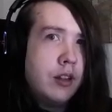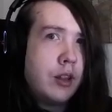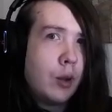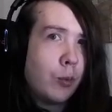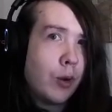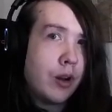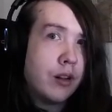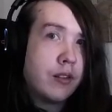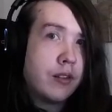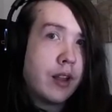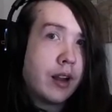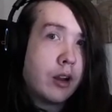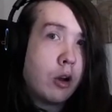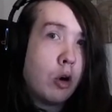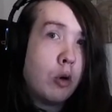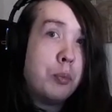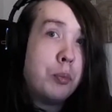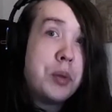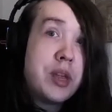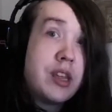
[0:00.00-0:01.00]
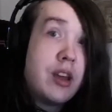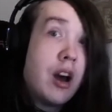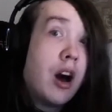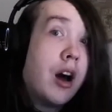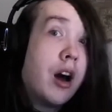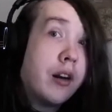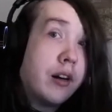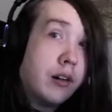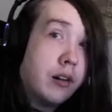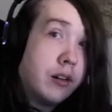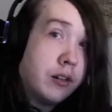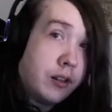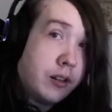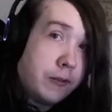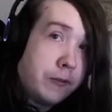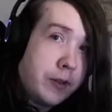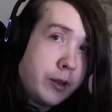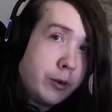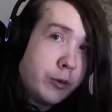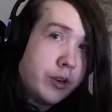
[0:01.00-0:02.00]
ones that go beyond the
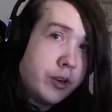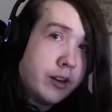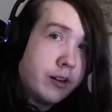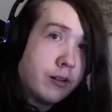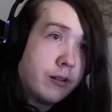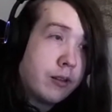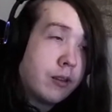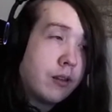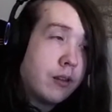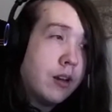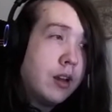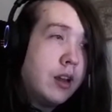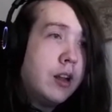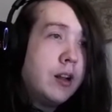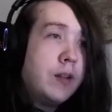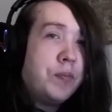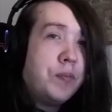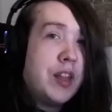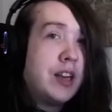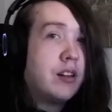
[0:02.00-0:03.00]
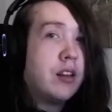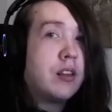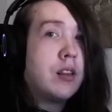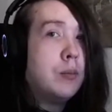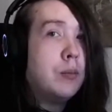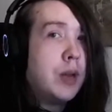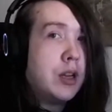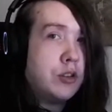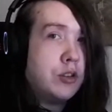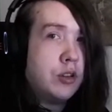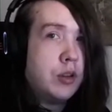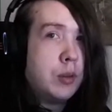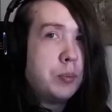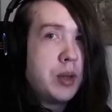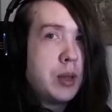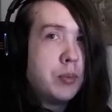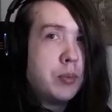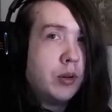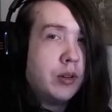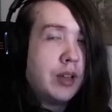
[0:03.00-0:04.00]
few years. It doesn't mention the
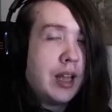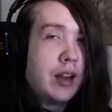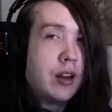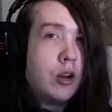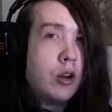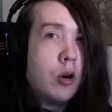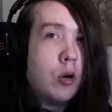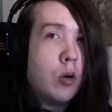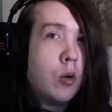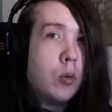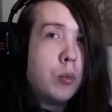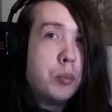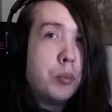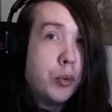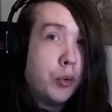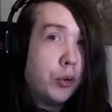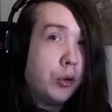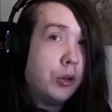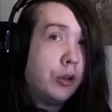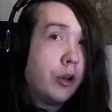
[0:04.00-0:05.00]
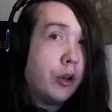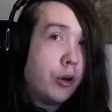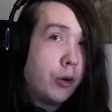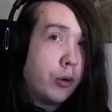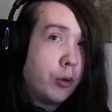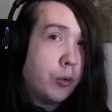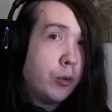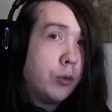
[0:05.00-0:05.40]
people that go below,